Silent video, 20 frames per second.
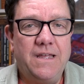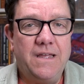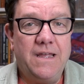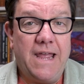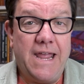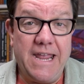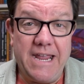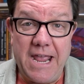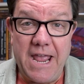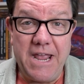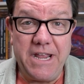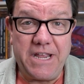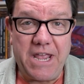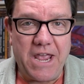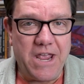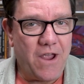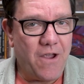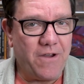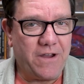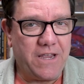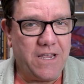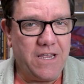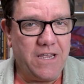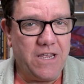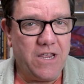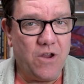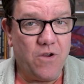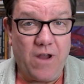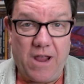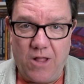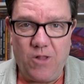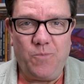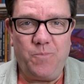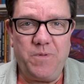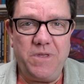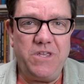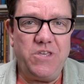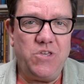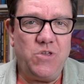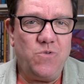Hey gang, KR King here,
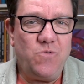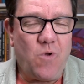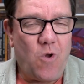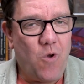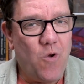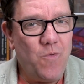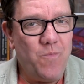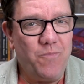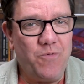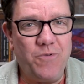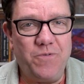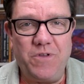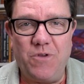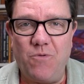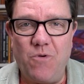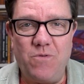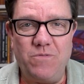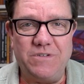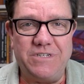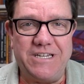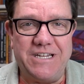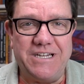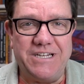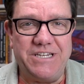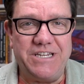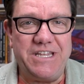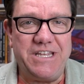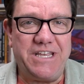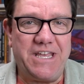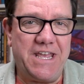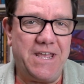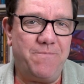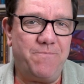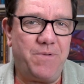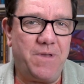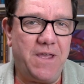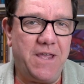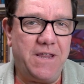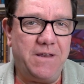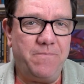helping you homebrew your own D&D
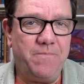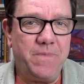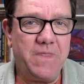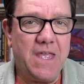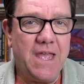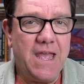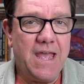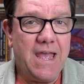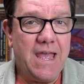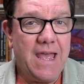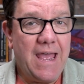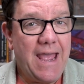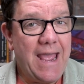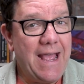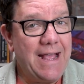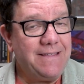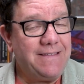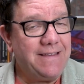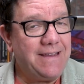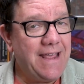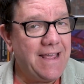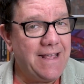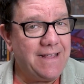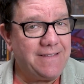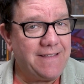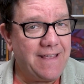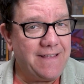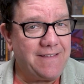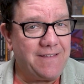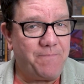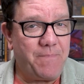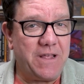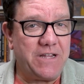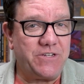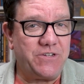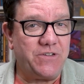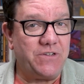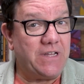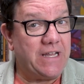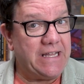campaign. And today is a
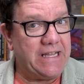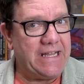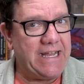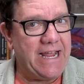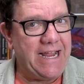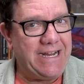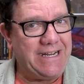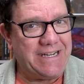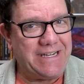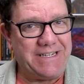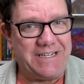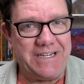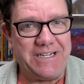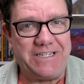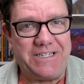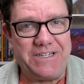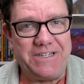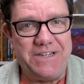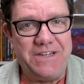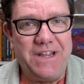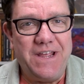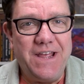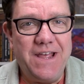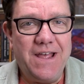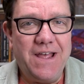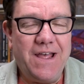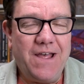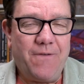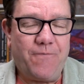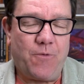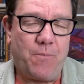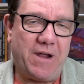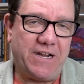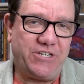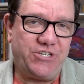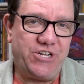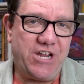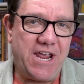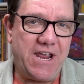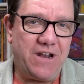special late edition for my
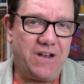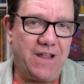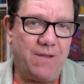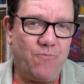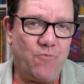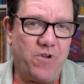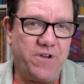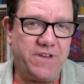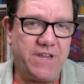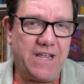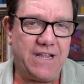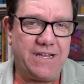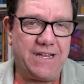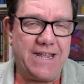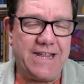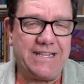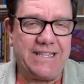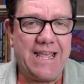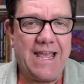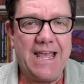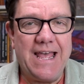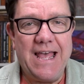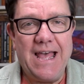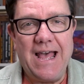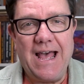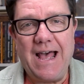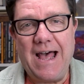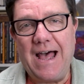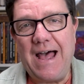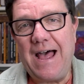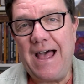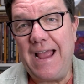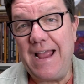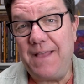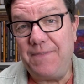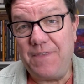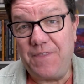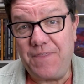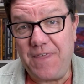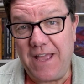channel. I'm one day late. I
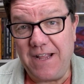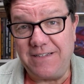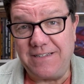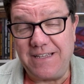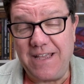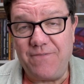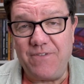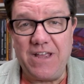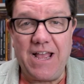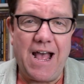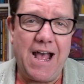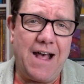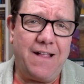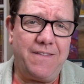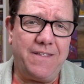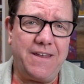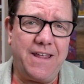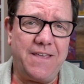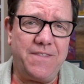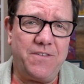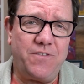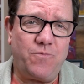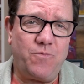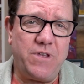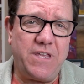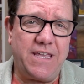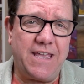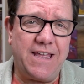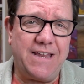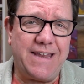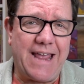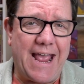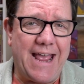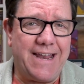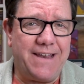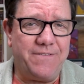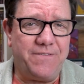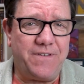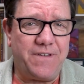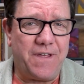had the Thanksgiving holiday this weekend
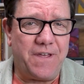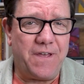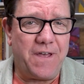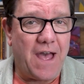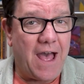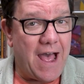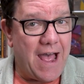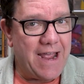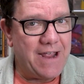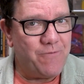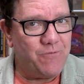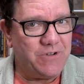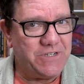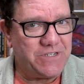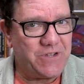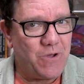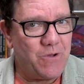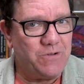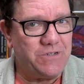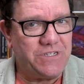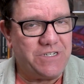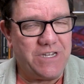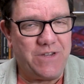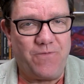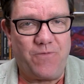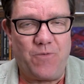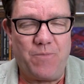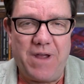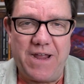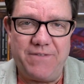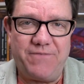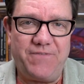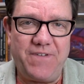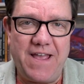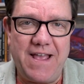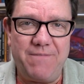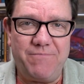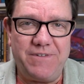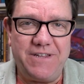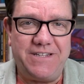and I was hosting for my
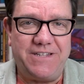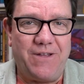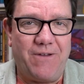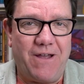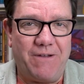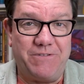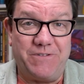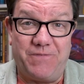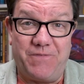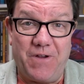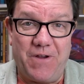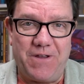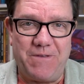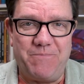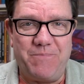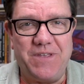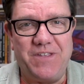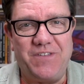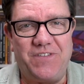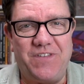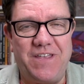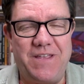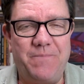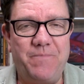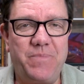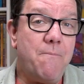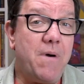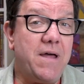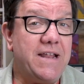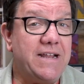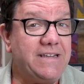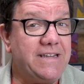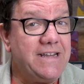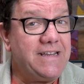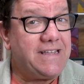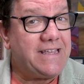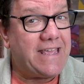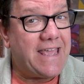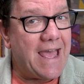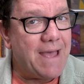family, so I was very busy. But it
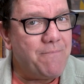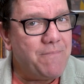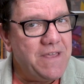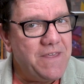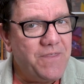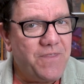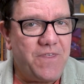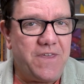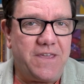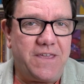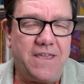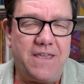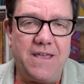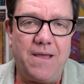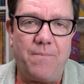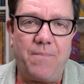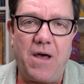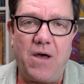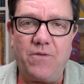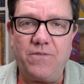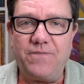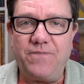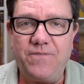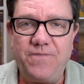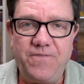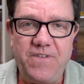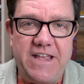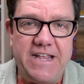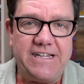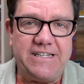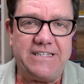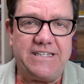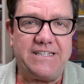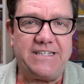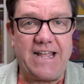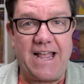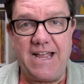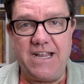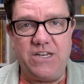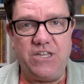did get me thinking about
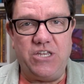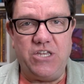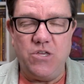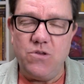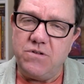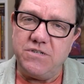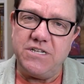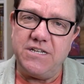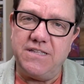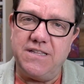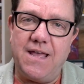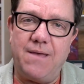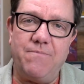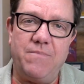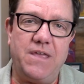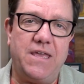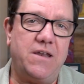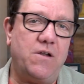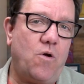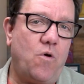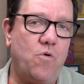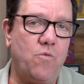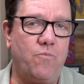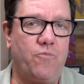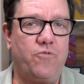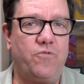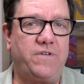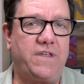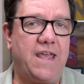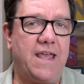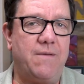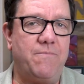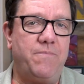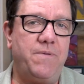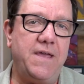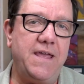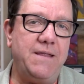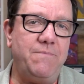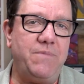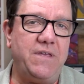feasts and using them in a homebrewed
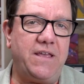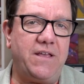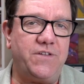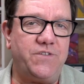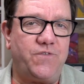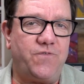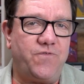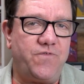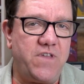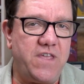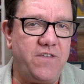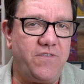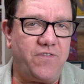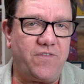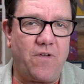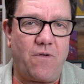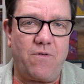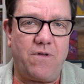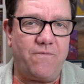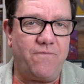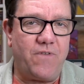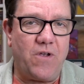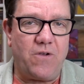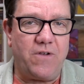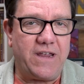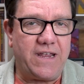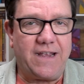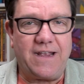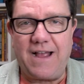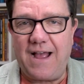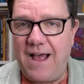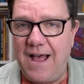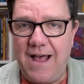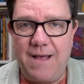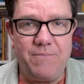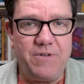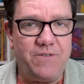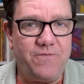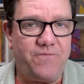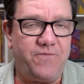campaign because feasts are a very
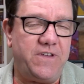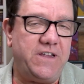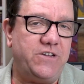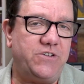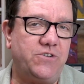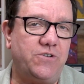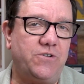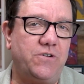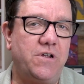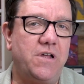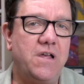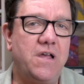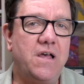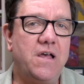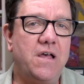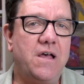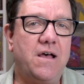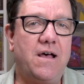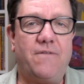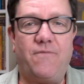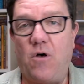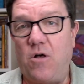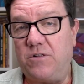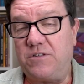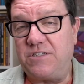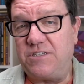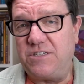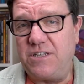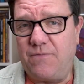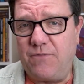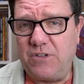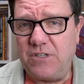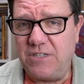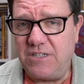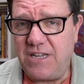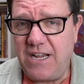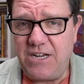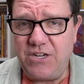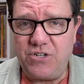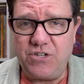common feature of all
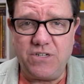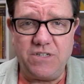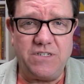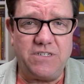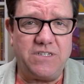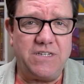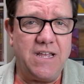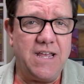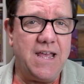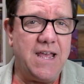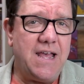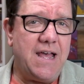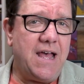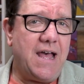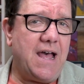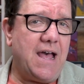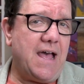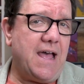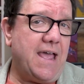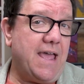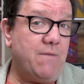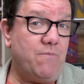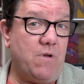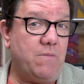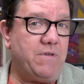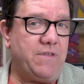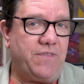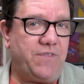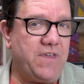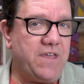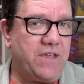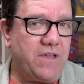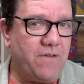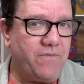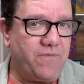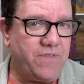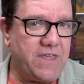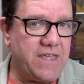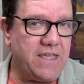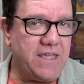civilizations. And when we think
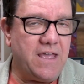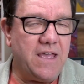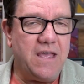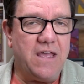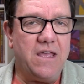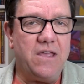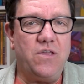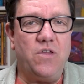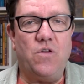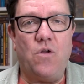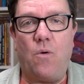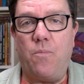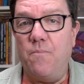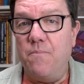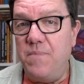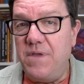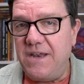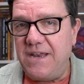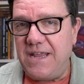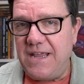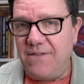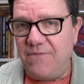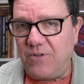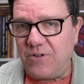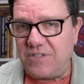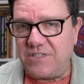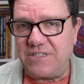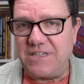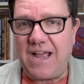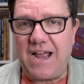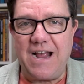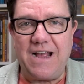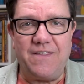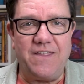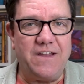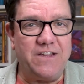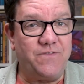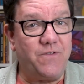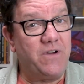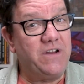of the medieval style
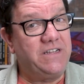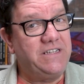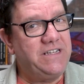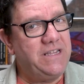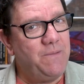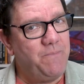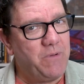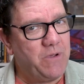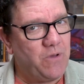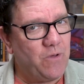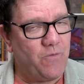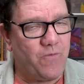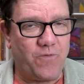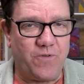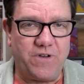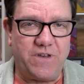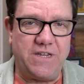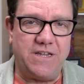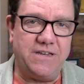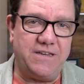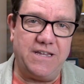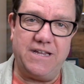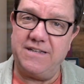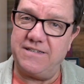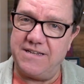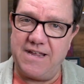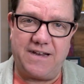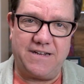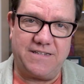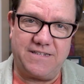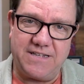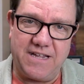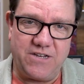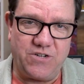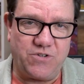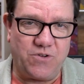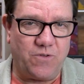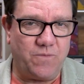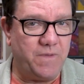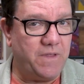that is very typical for D&D, it's not
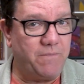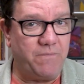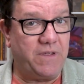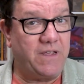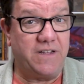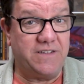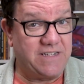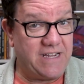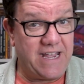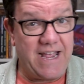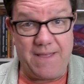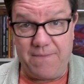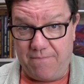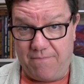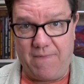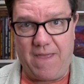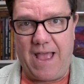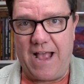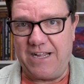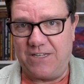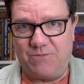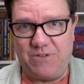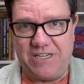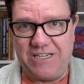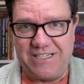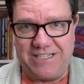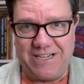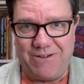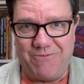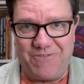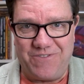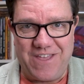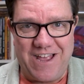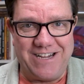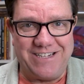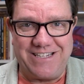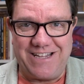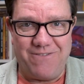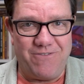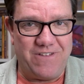essential because, again, as we can see with
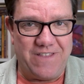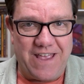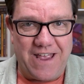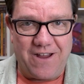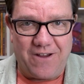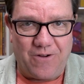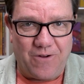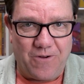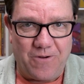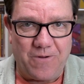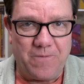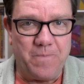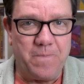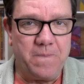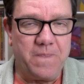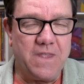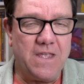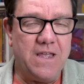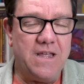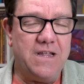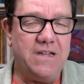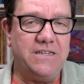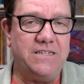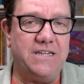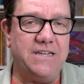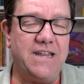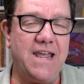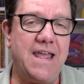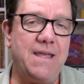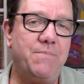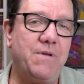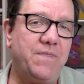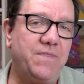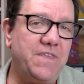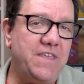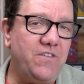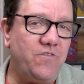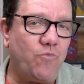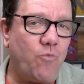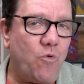Thanksgiving, they occur today. But
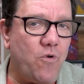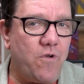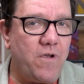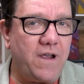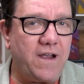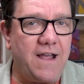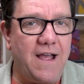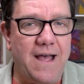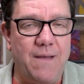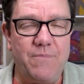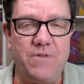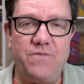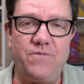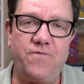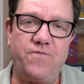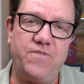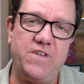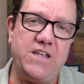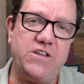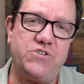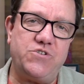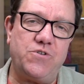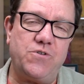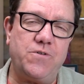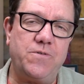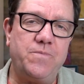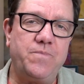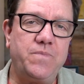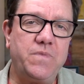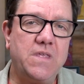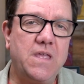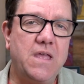these were a common feature,